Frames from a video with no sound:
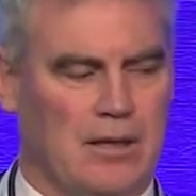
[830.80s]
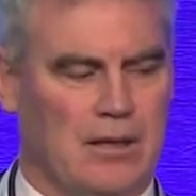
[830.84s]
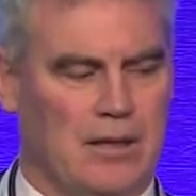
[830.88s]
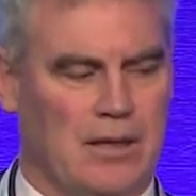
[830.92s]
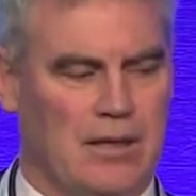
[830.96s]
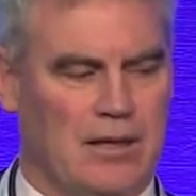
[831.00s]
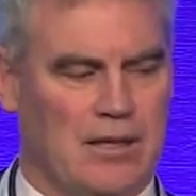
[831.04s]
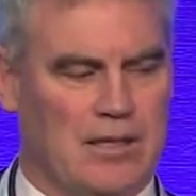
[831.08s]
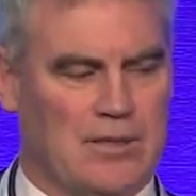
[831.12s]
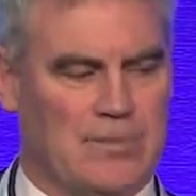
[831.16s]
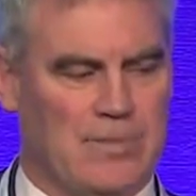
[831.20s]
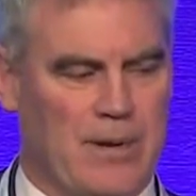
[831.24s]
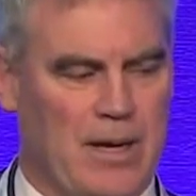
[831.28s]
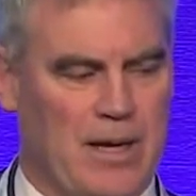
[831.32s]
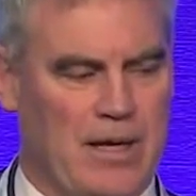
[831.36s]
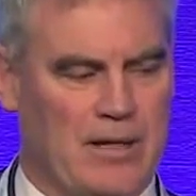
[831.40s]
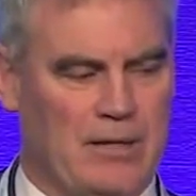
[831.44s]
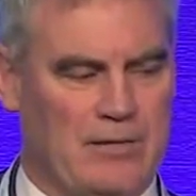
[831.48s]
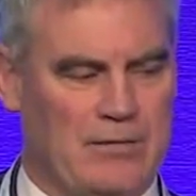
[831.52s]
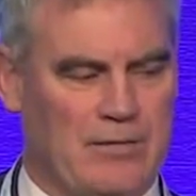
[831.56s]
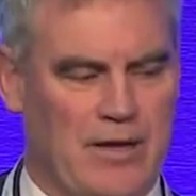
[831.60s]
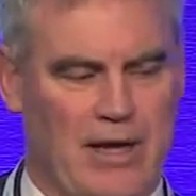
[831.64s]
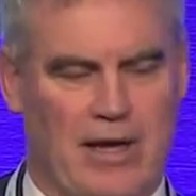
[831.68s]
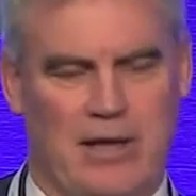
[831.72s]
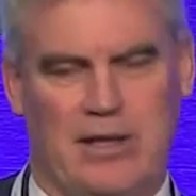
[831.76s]
And as part
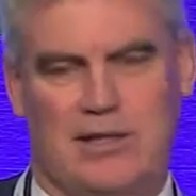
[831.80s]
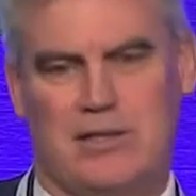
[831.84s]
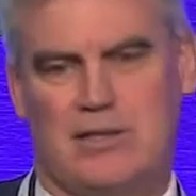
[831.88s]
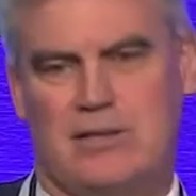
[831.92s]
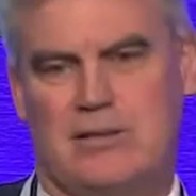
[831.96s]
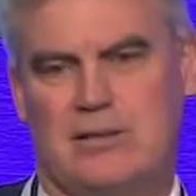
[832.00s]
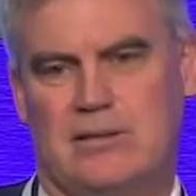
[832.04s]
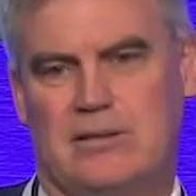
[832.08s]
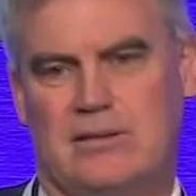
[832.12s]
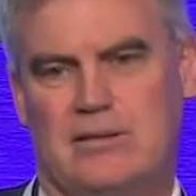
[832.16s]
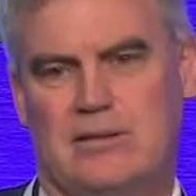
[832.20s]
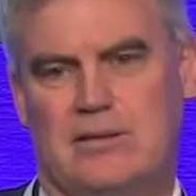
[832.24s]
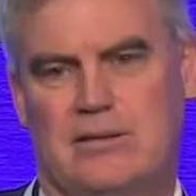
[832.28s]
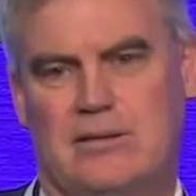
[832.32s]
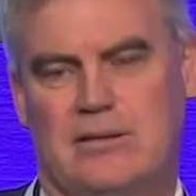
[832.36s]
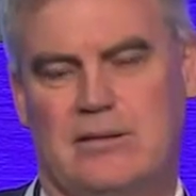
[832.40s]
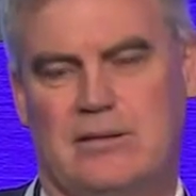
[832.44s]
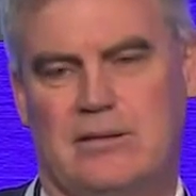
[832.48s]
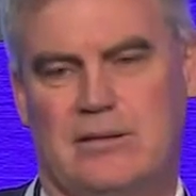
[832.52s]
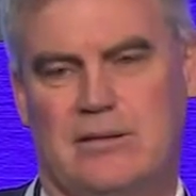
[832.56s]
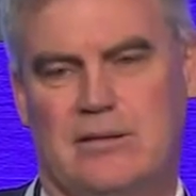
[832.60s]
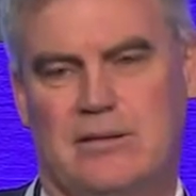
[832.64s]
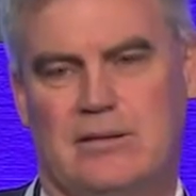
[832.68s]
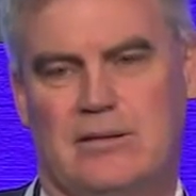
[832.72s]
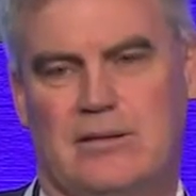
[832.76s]
of that,
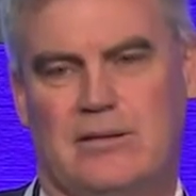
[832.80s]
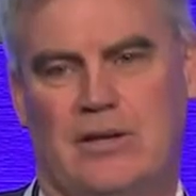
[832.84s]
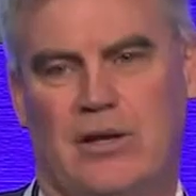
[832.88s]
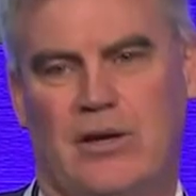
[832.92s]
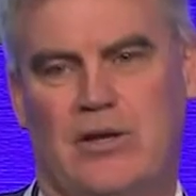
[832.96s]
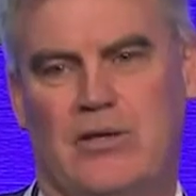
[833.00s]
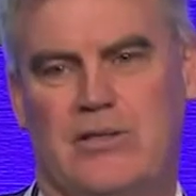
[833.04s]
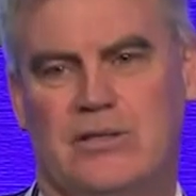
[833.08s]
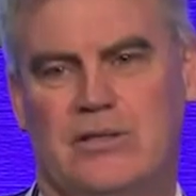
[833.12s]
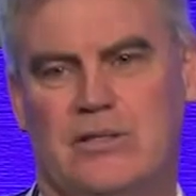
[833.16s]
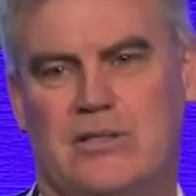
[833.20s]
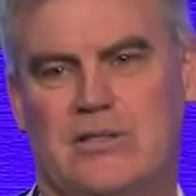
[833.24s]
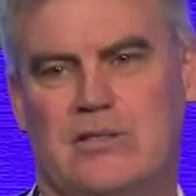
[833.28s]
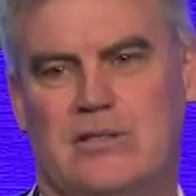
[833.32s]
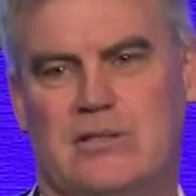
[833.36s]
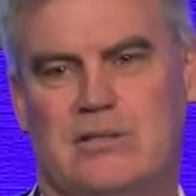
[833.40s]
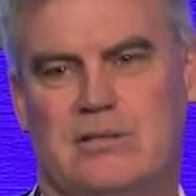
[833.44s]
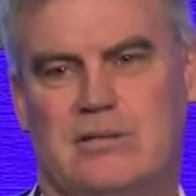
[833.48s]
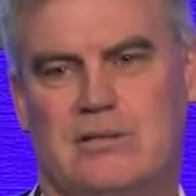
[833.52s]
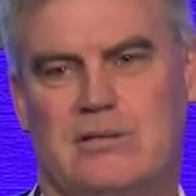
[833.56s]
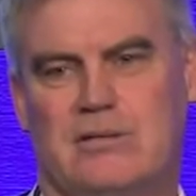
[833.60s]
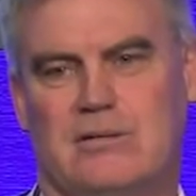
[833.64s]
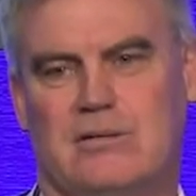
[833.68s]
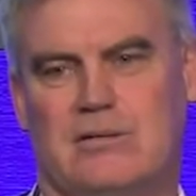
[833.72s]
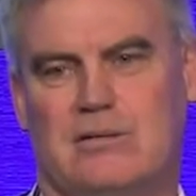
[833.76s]

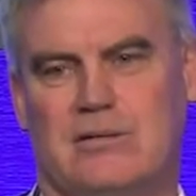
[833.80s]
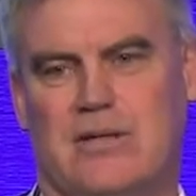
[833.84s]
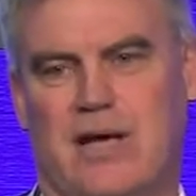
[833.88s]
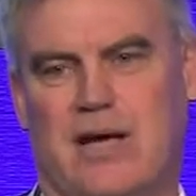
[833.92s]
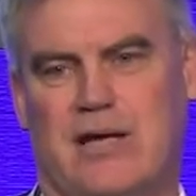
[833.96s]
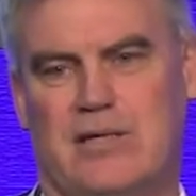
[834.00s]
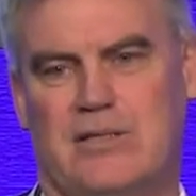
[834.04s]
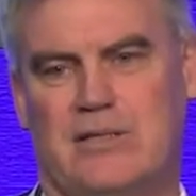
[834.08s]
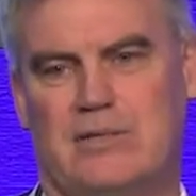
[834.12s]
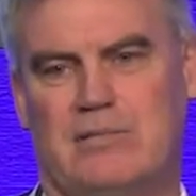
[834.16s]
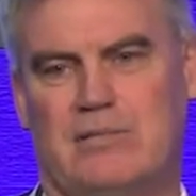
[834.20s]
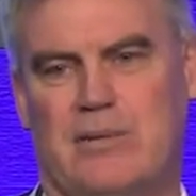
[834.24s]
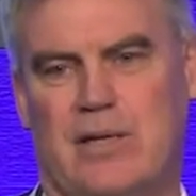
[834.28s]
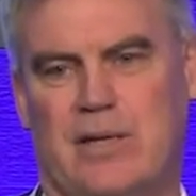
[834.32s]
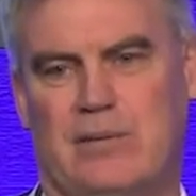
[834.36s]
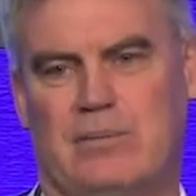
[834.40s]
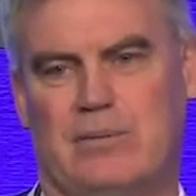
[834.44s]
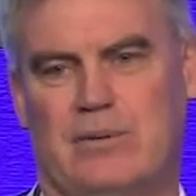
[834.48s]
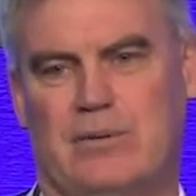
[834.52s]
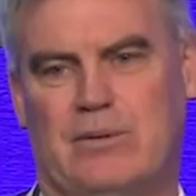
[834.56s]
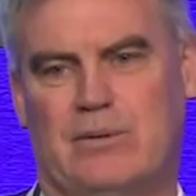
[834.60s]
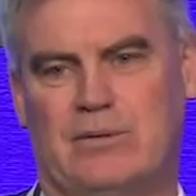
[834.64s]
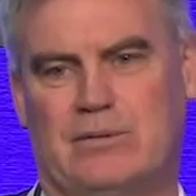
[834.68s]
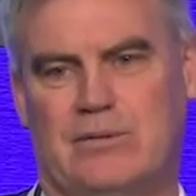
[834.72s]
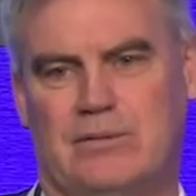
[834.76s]
those thousand
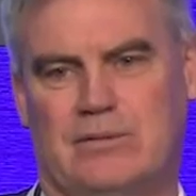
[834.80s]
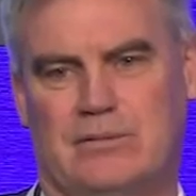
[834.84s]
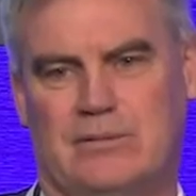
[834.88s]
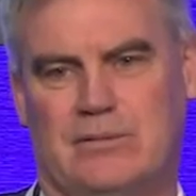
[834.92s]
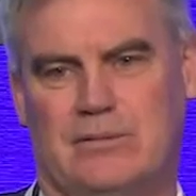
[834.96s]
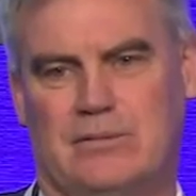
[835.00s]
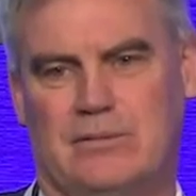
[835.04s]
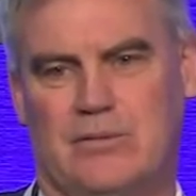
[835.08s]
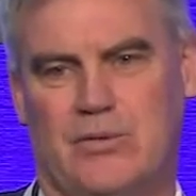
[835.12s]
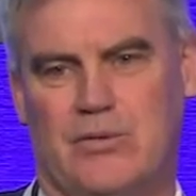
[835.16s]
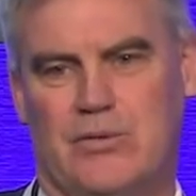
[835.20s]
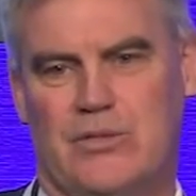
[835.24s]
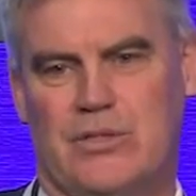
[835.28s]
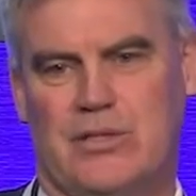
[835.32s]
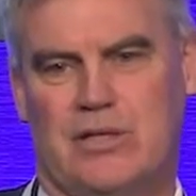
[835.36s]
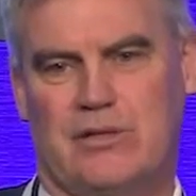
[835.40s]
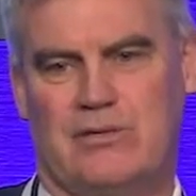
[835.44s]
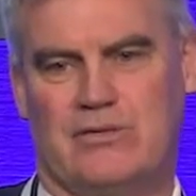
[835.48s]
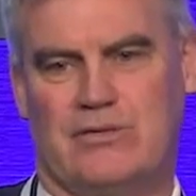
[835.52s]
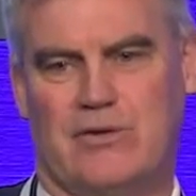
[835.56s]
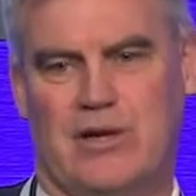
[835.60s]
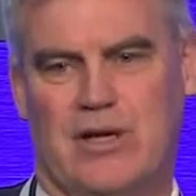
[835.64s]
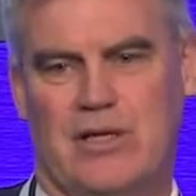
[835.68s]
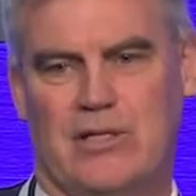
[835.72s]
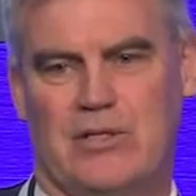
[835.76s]
people also
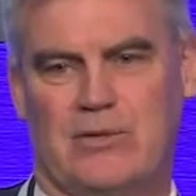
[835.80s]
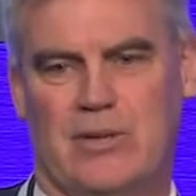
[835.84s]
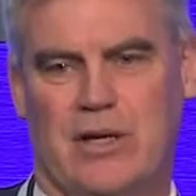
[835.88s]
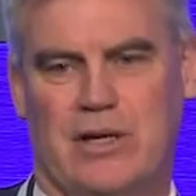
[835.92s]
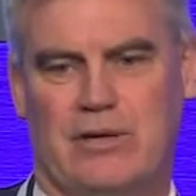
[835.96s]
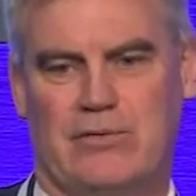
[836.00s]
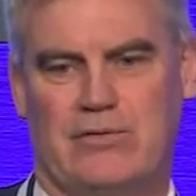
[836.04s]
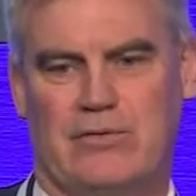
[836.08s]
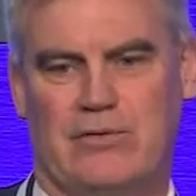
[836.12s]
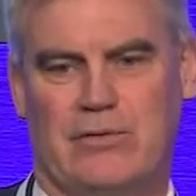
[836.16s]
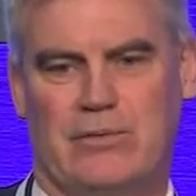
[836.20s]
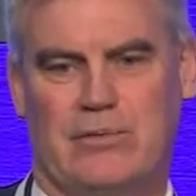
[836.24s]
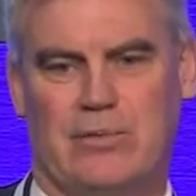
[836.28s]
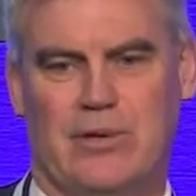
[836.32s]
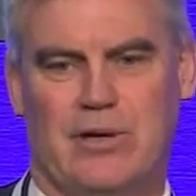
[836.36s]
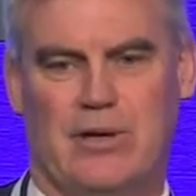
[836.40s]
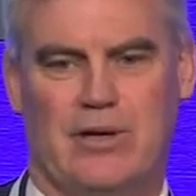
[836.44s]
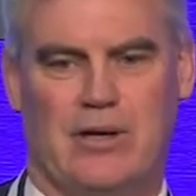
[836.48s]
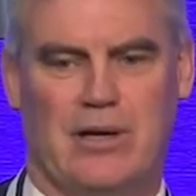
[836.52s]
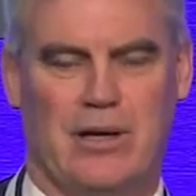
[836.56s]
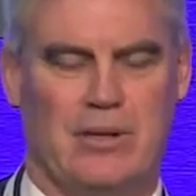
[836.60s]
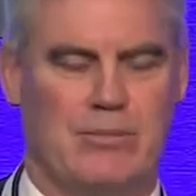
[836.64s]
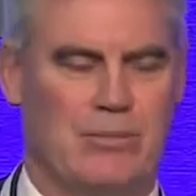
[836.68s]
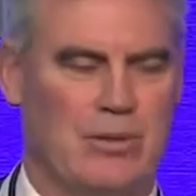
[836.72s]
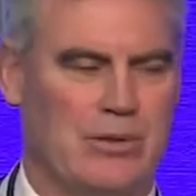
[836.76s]
have graduated from the
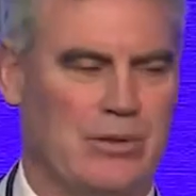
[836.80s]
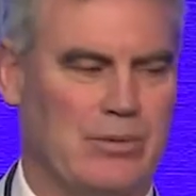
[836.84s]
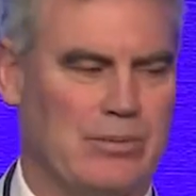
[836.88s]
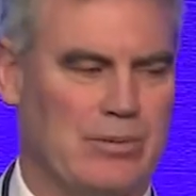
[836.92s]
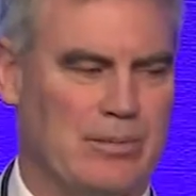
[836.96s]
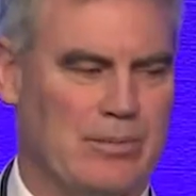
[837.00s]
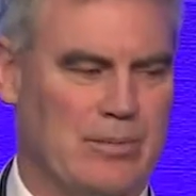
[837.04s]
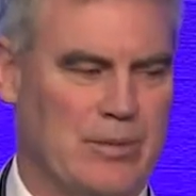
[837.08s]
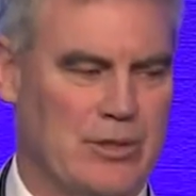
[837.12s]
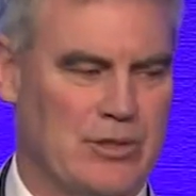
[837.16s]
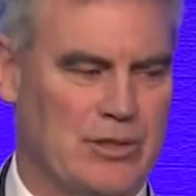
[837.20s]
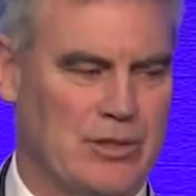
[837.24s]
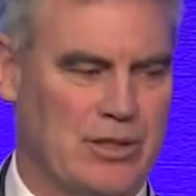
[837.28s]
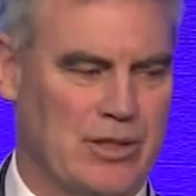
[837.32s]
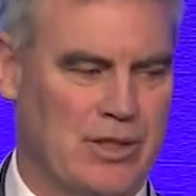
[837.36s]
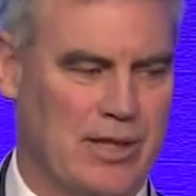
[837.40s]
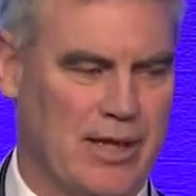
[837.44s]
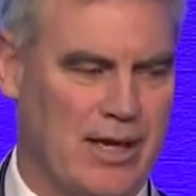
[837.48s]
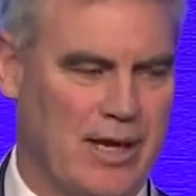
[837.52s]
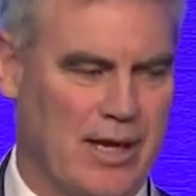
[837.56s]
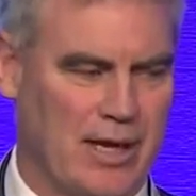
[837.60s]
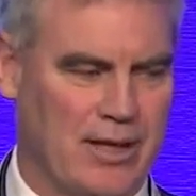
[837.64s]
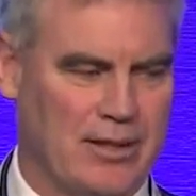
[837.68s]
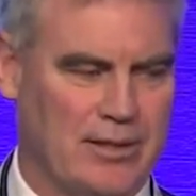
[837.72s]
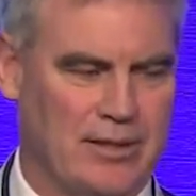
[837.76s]
program with a permission
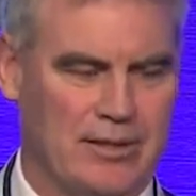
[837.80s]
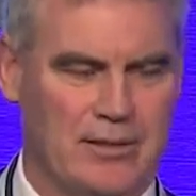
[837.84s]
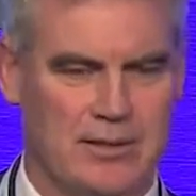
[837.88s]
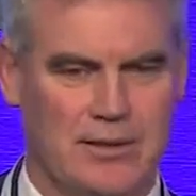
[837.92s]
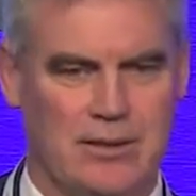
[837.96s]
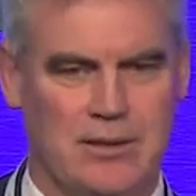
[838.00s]
card